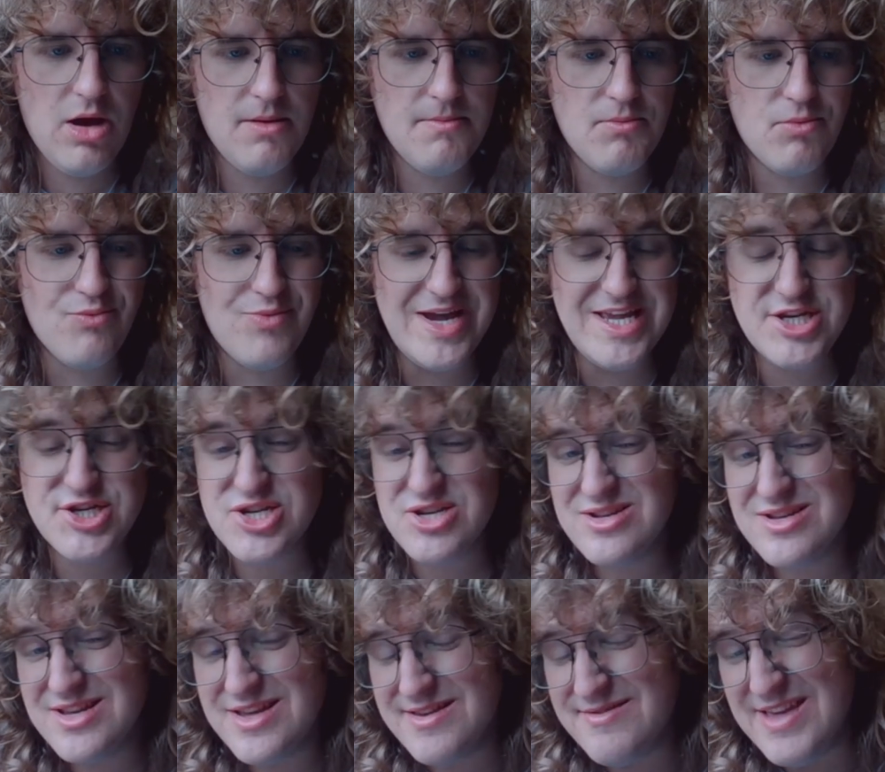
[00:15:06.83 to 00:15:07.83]
which
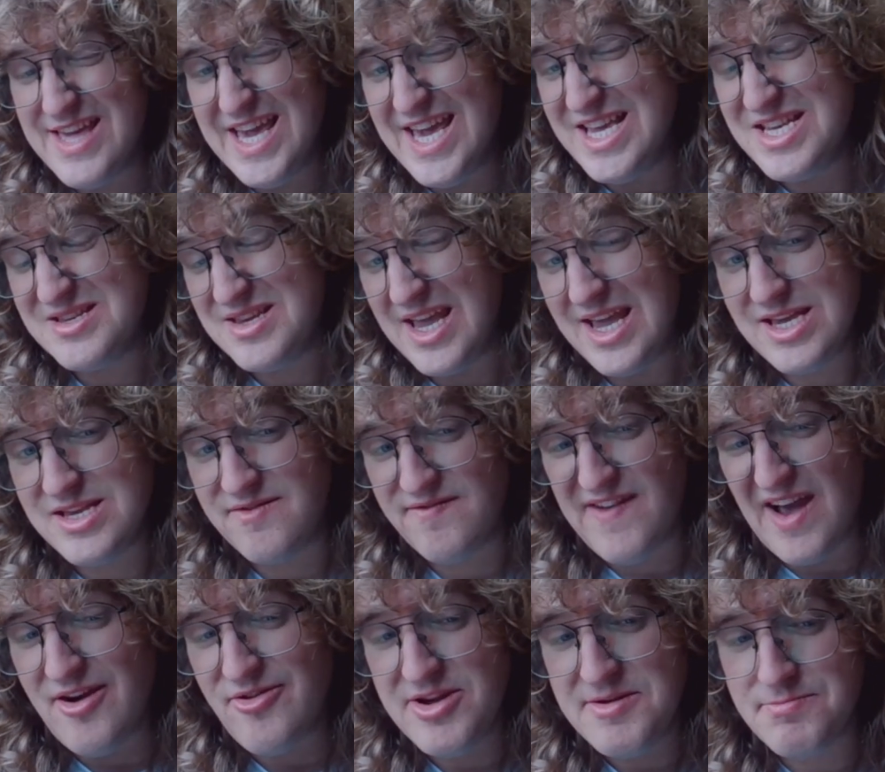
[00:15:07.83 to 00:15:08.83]
is
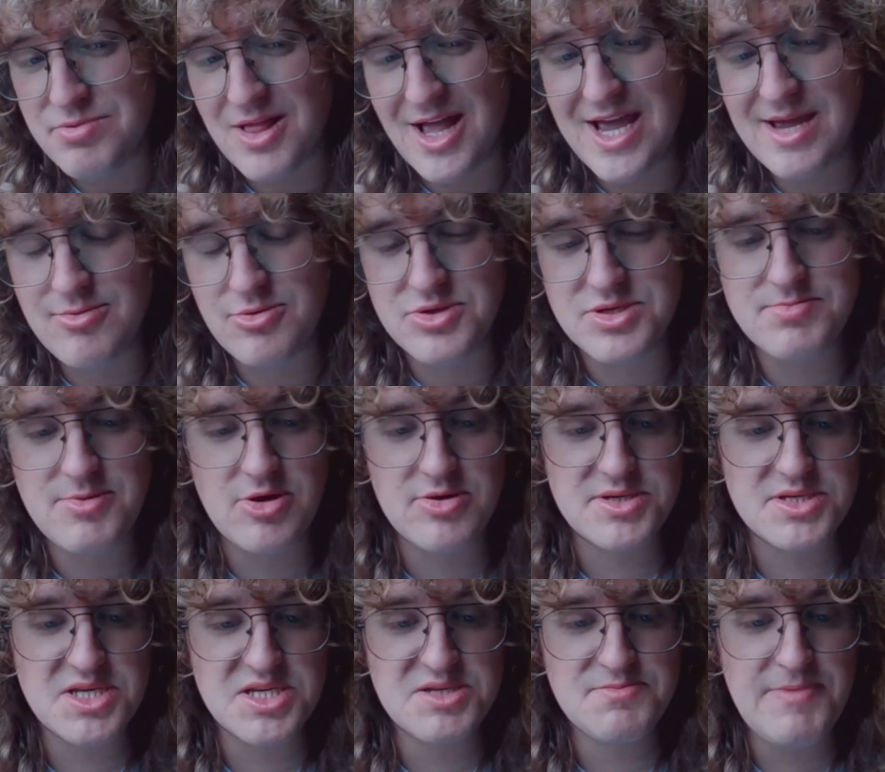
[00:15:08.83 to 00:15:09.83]
very playable, to be
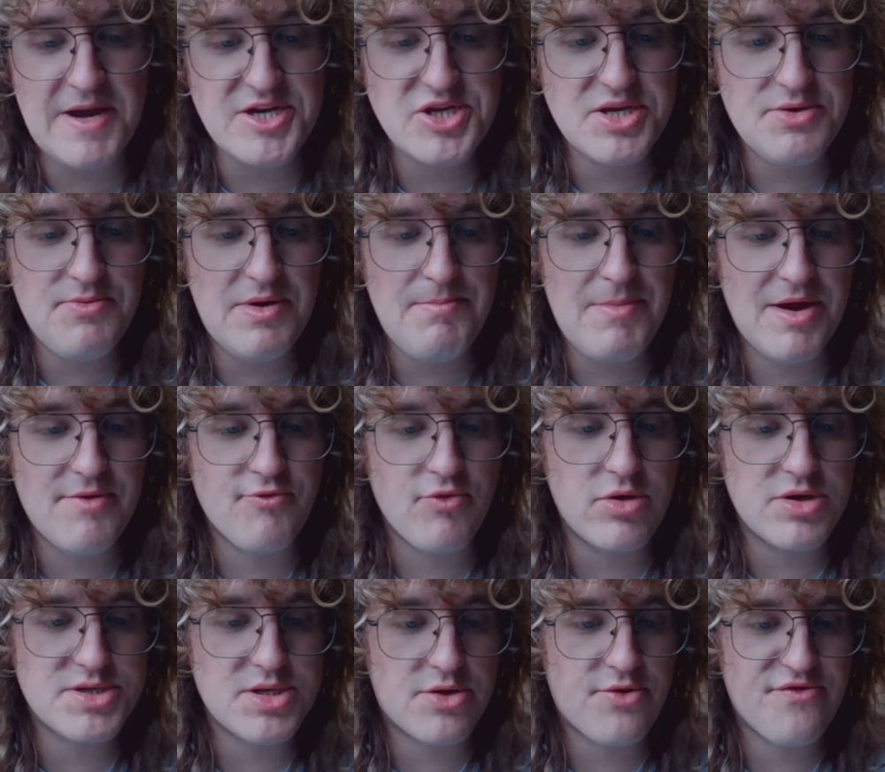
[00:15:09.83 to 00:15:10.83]
honest, especially when my
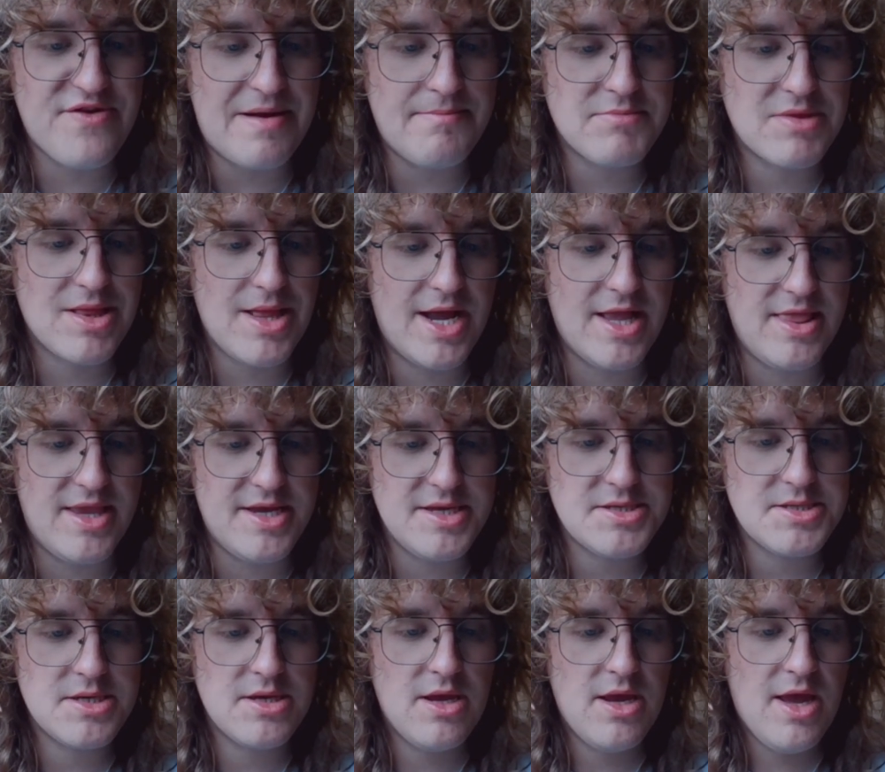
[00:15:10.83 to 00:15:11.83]
rooks are cramped like
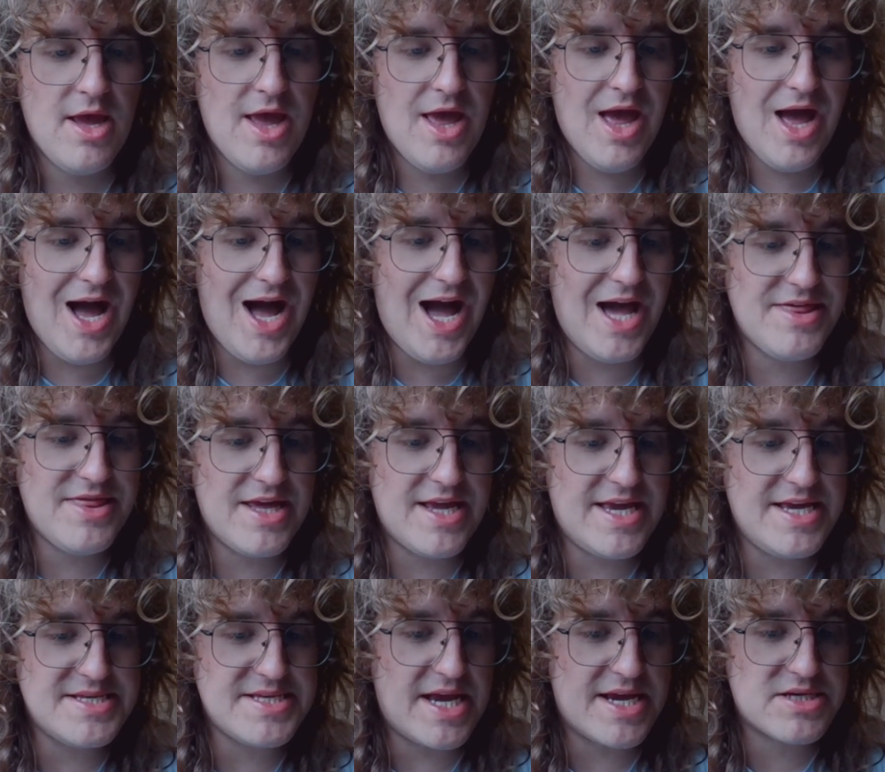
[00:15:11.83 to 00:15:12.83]
this. I think
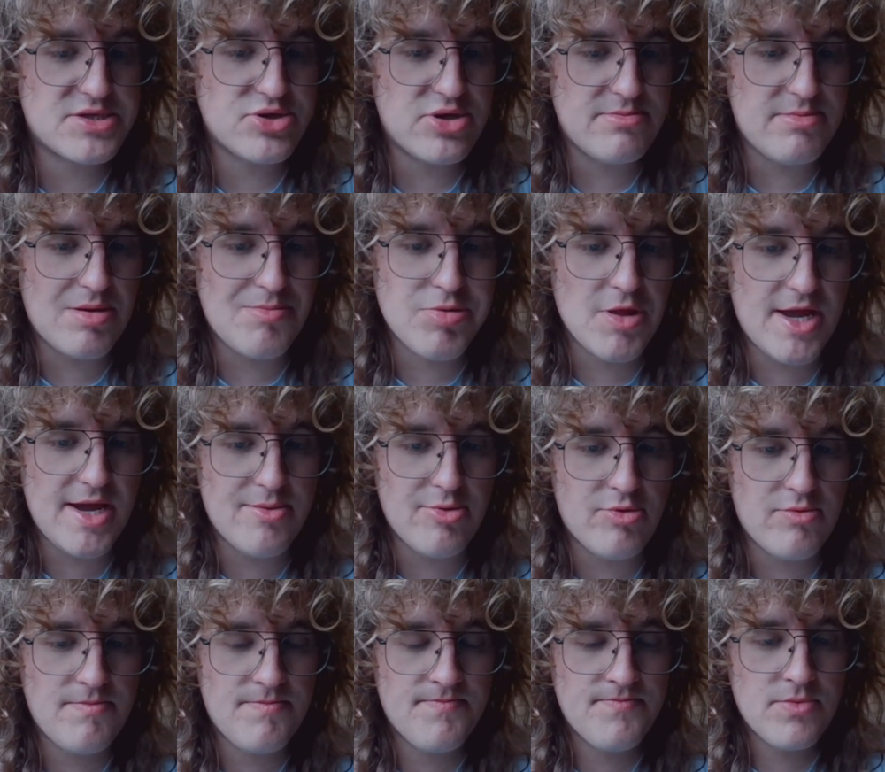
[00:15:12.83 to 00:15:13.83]
he's extremely playable.